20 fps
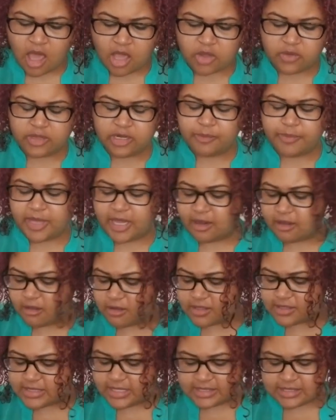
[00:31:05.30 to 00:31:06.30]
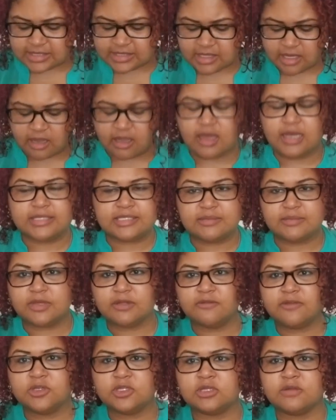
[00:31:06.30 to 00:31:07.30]
Queen of Pentacles, this is going to cause some
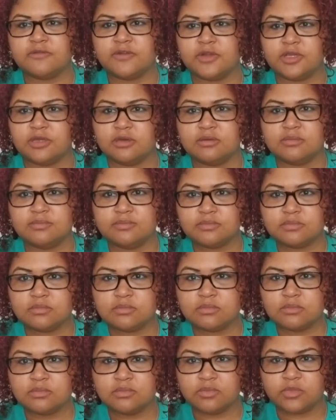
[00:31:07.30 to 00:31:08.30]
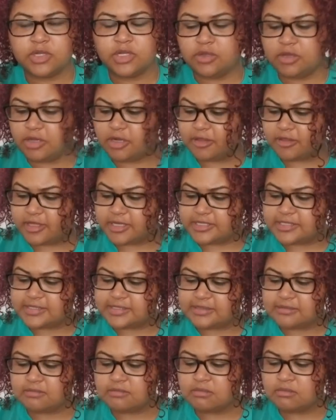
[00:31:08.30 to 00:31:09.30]
confusion for you when you hear
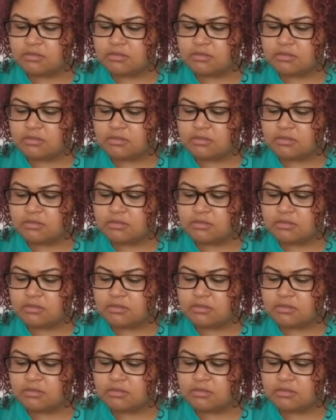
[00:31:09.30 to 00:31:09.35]
this.